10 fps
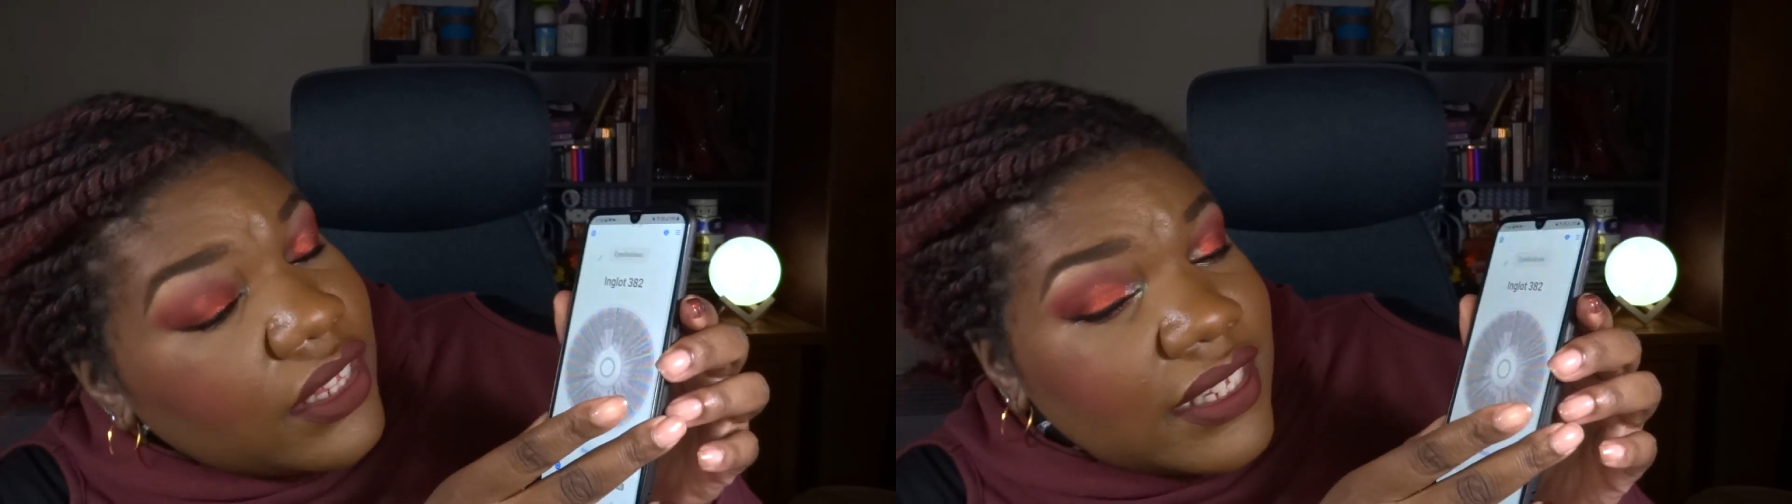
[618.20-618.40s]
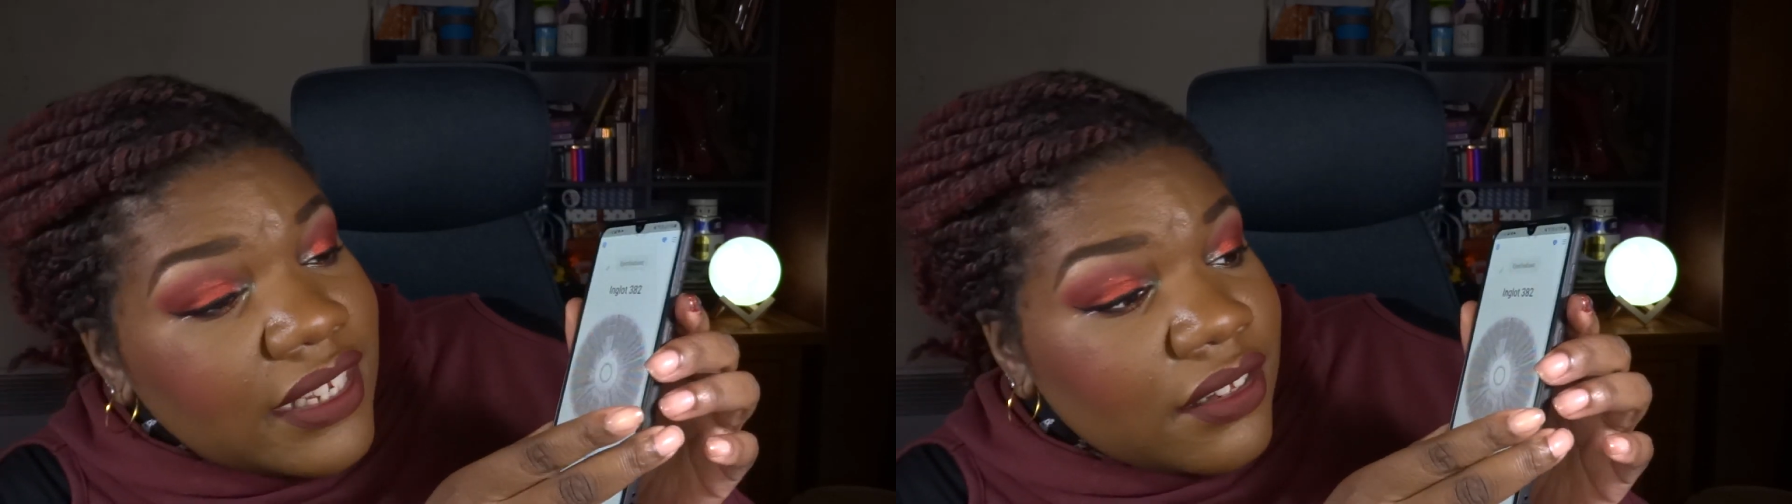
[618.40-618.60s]

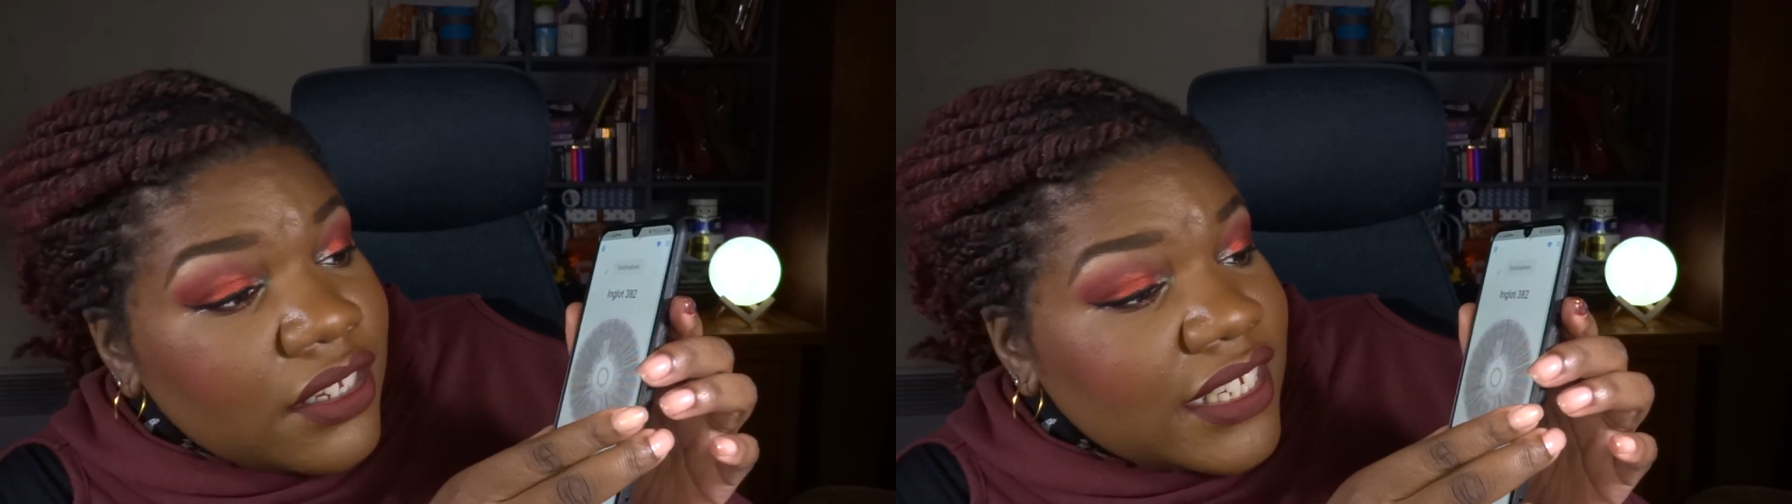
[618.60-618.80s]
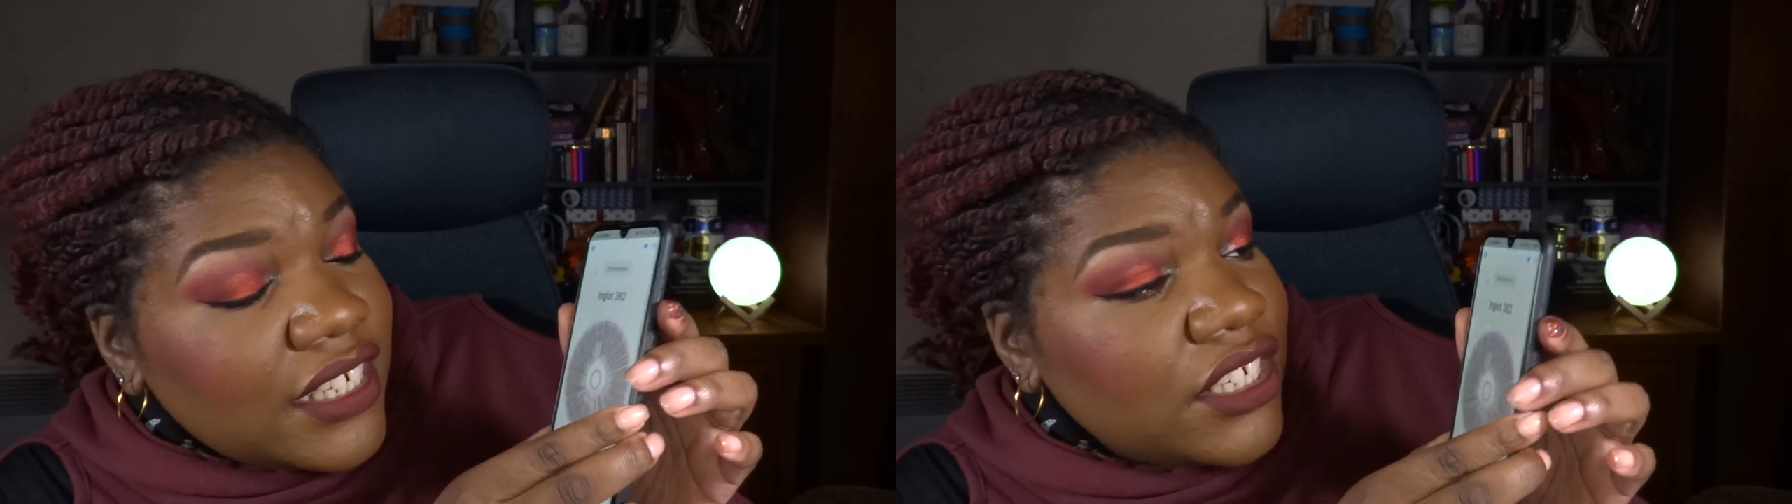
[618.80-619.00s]

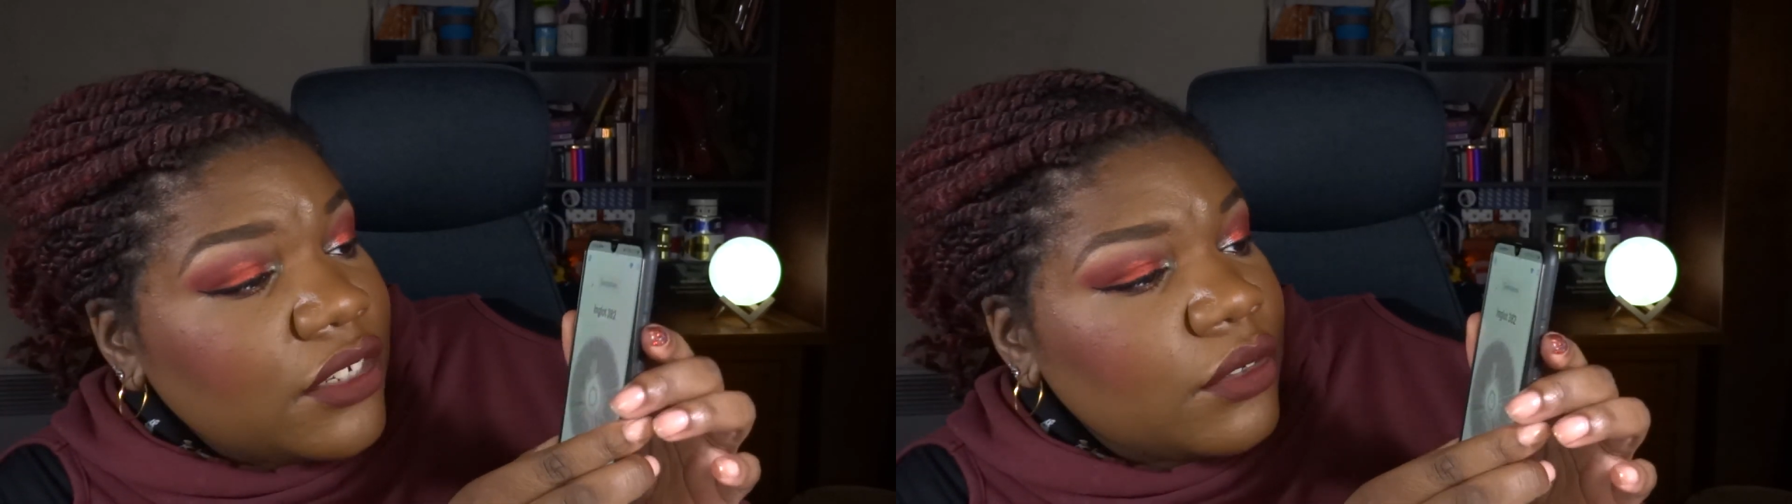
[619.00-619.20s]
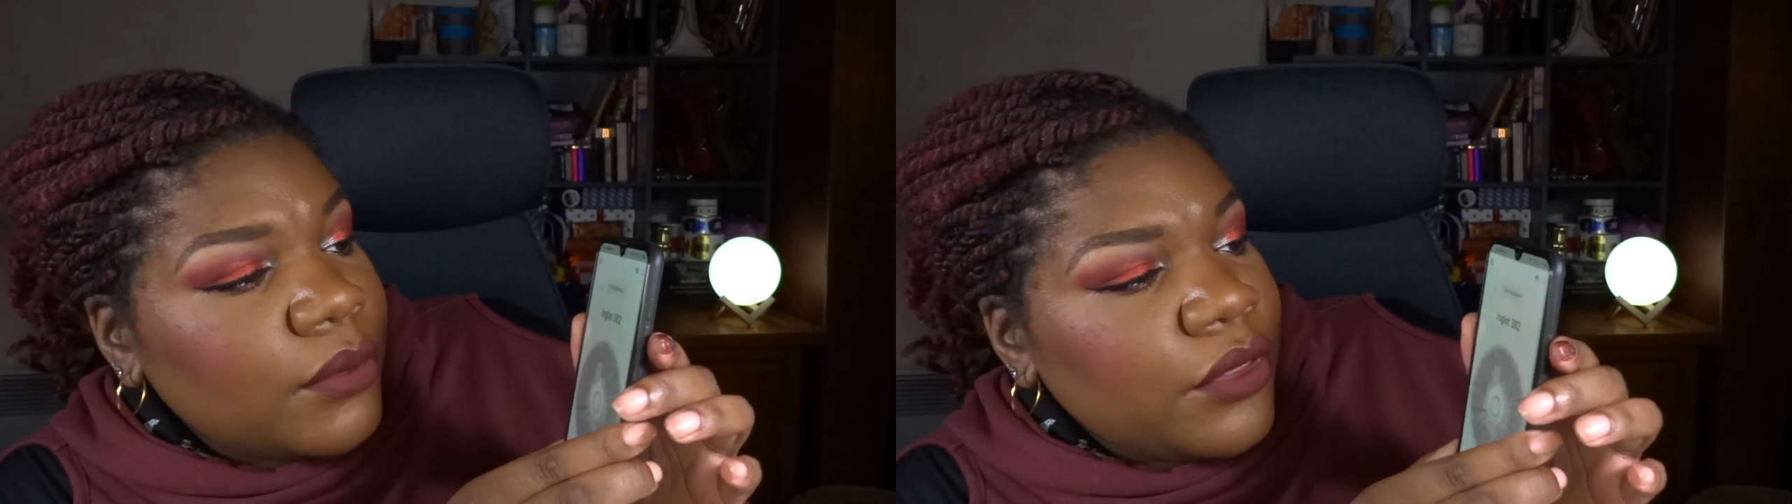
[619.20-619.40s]
Inglot eyeshadow number